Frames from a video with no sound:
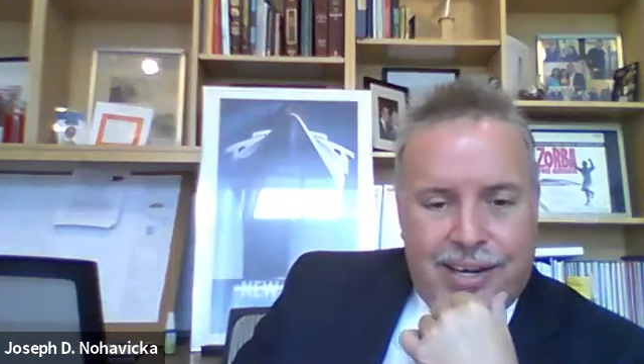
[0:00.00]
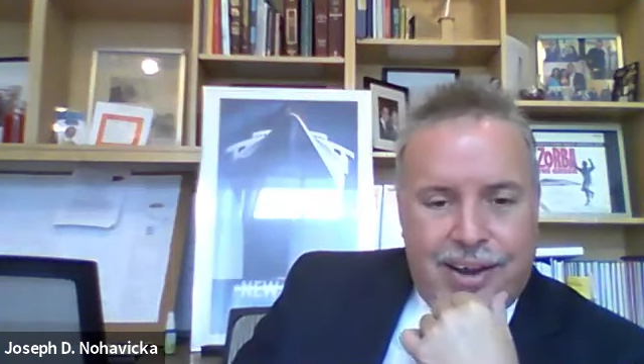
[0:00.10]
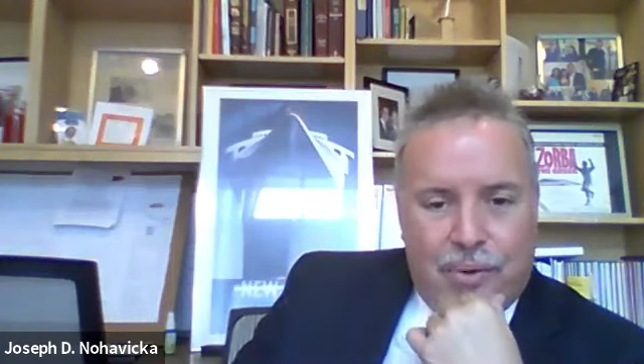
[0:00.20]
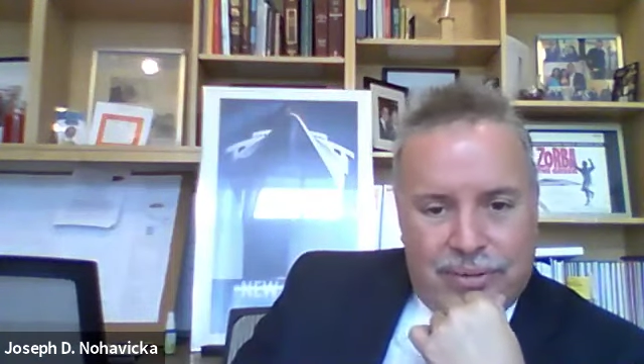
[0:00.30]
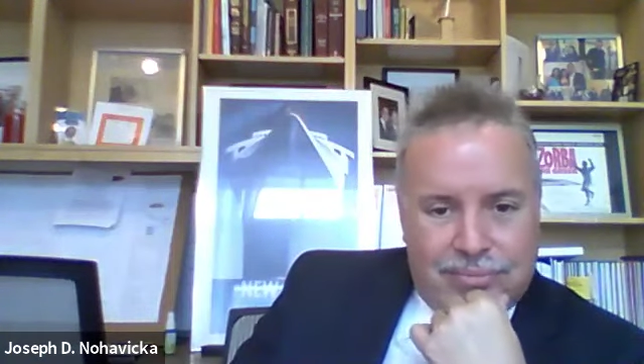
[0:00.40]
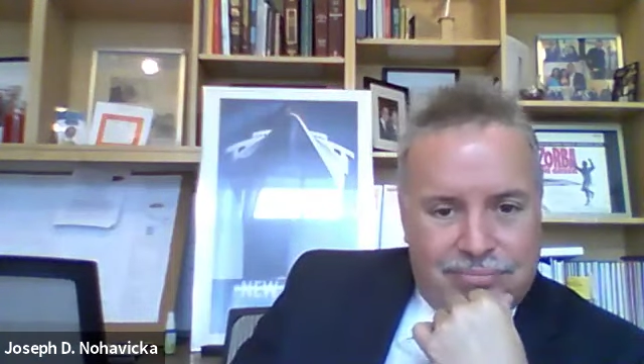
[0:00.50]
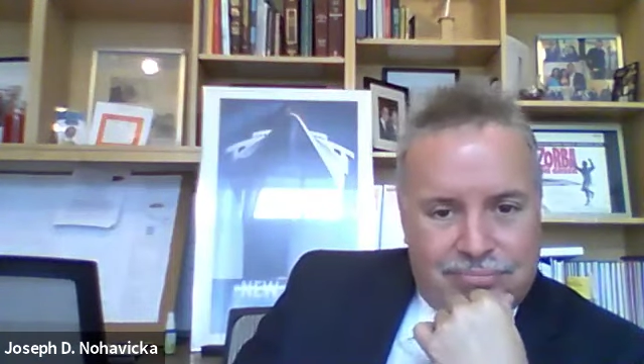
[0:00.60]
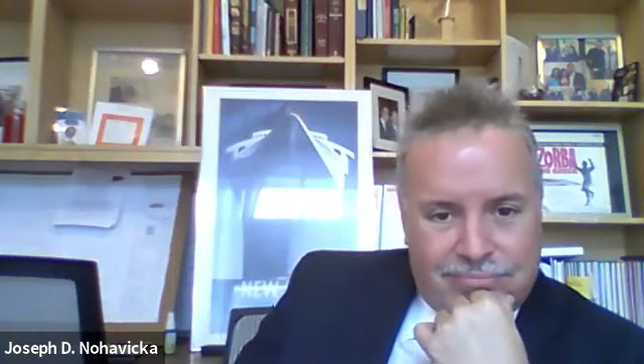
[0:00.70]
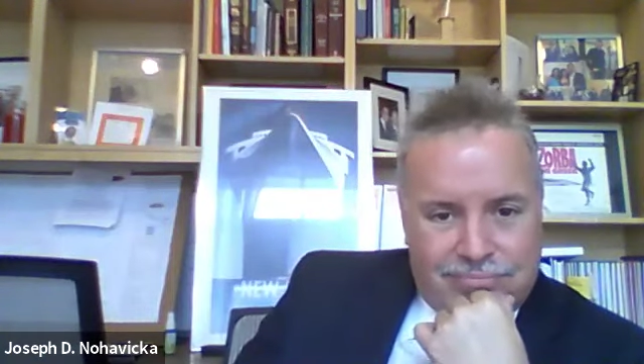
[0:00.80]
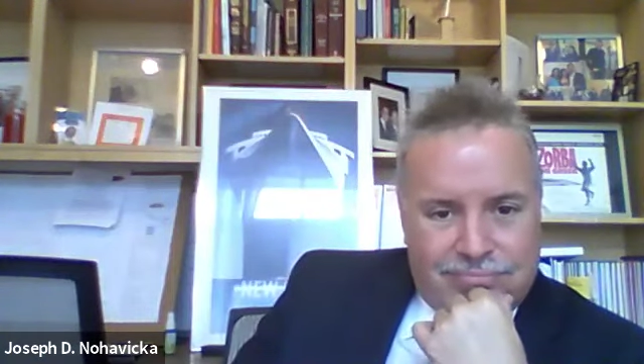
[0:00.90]
they know,
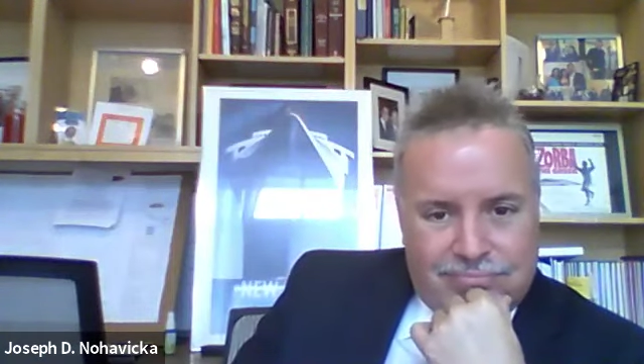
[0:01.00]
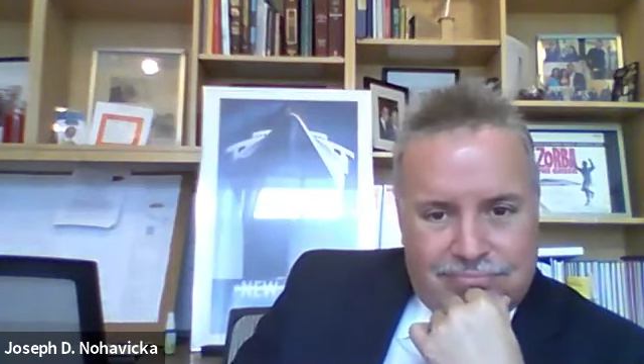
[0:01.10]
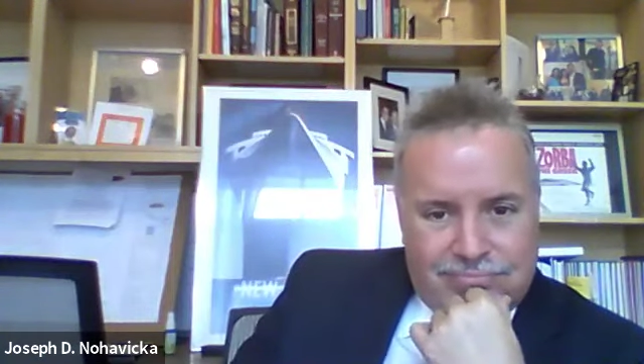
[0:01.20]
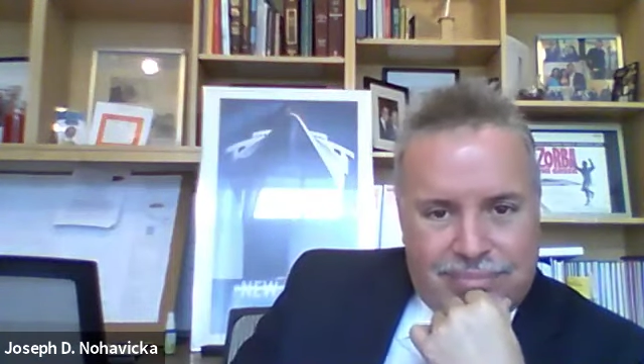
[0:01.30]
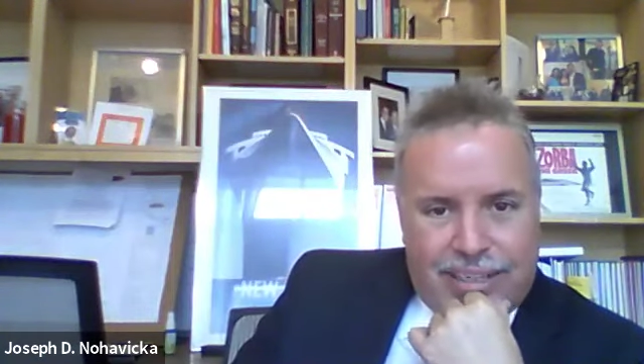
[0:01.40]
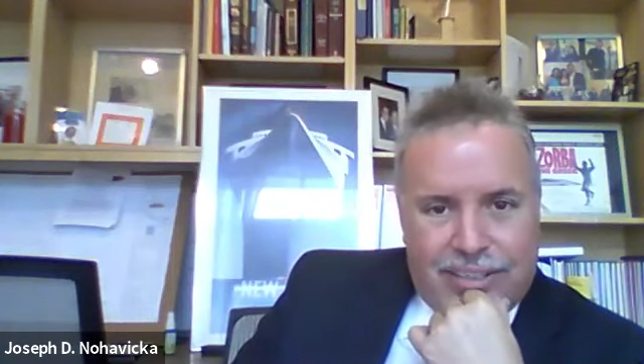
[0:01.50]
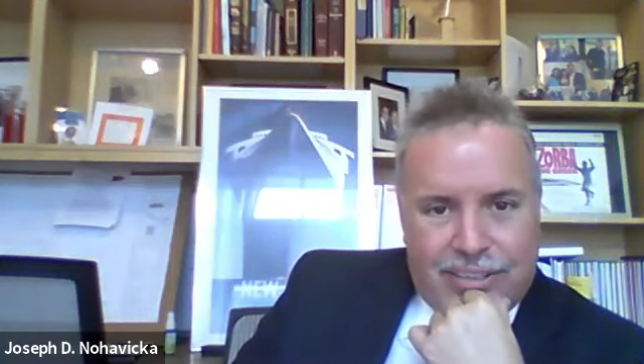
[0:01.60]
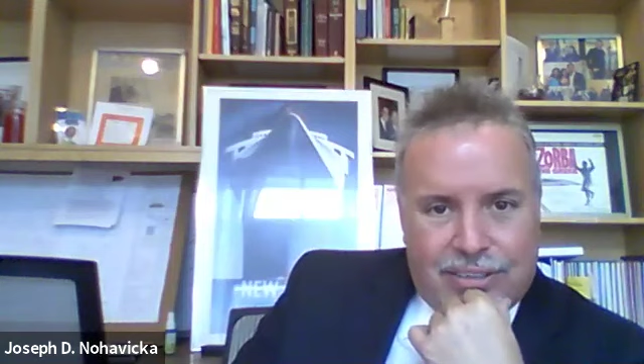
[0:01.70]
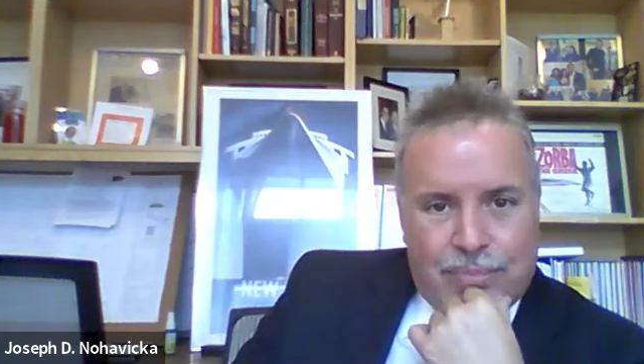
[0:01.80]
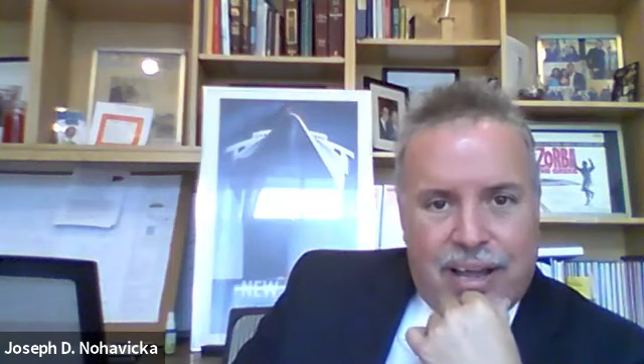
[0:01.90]
and
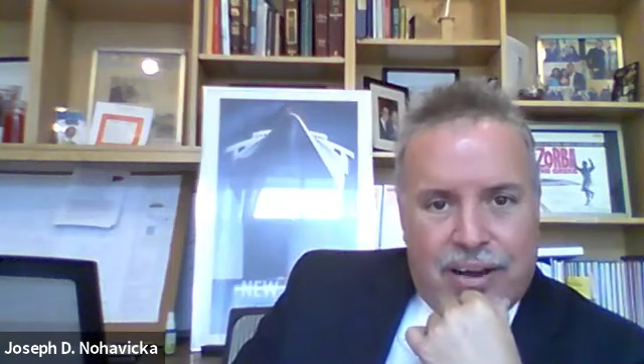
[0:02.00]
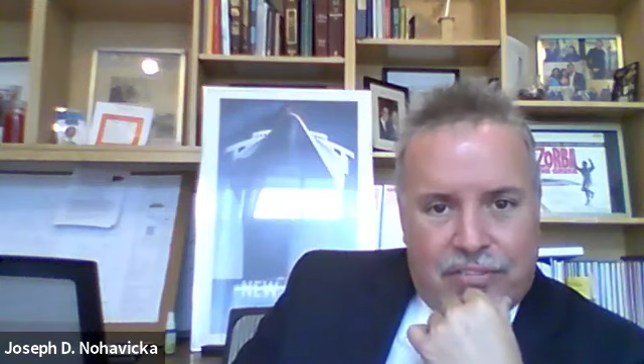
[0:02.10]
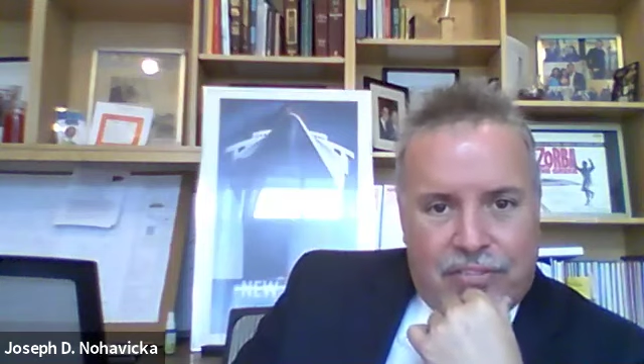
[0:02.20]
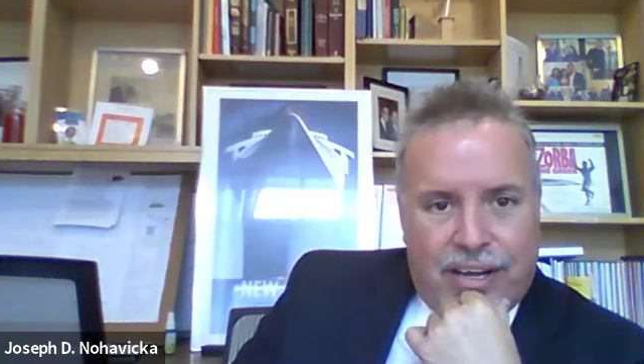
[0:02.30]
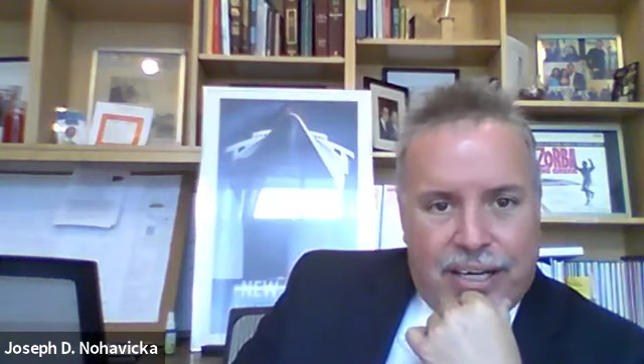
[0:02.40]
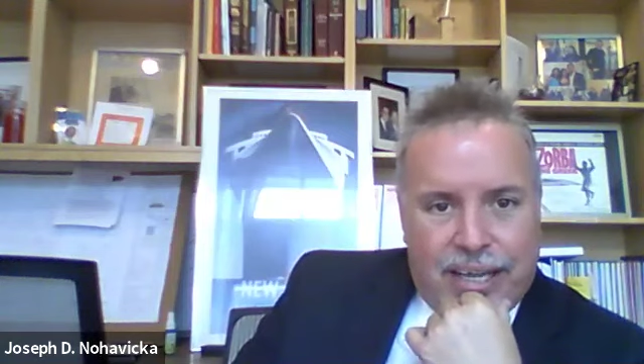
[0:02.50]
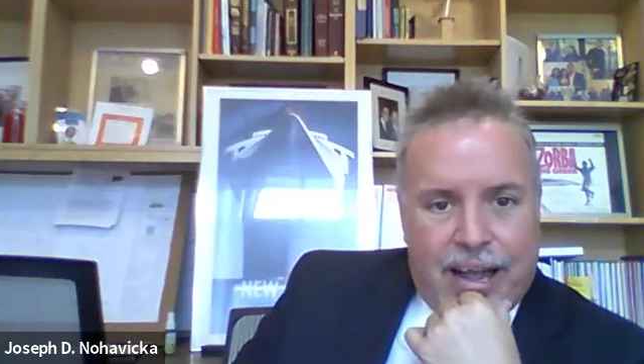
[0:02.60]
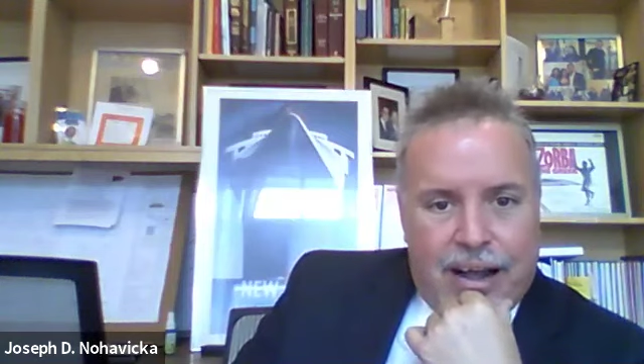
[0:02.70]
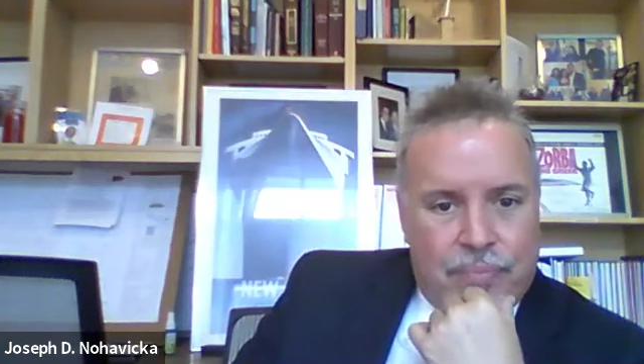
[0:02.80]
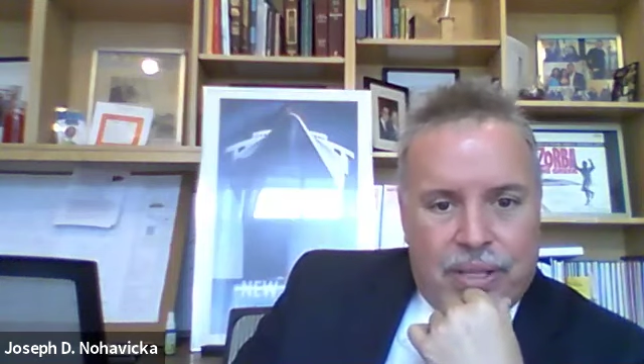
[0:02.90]
it's just a matter of finding
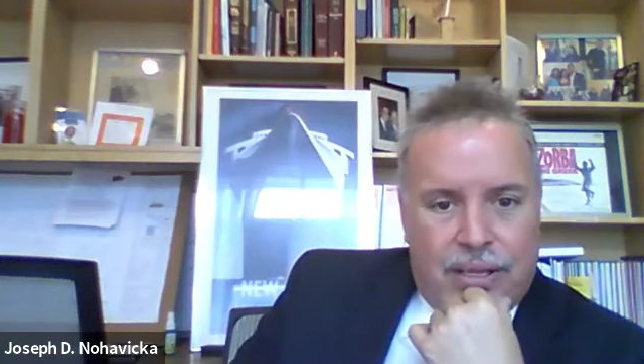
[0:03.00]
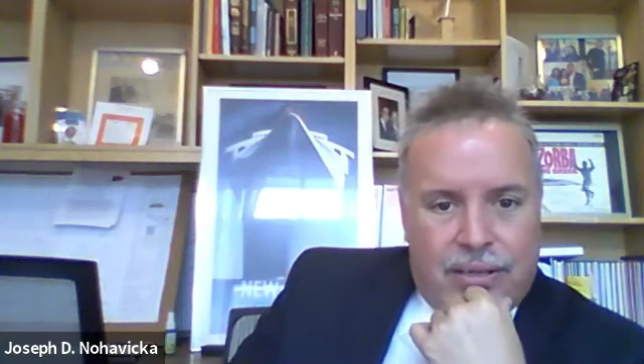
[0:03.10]
out.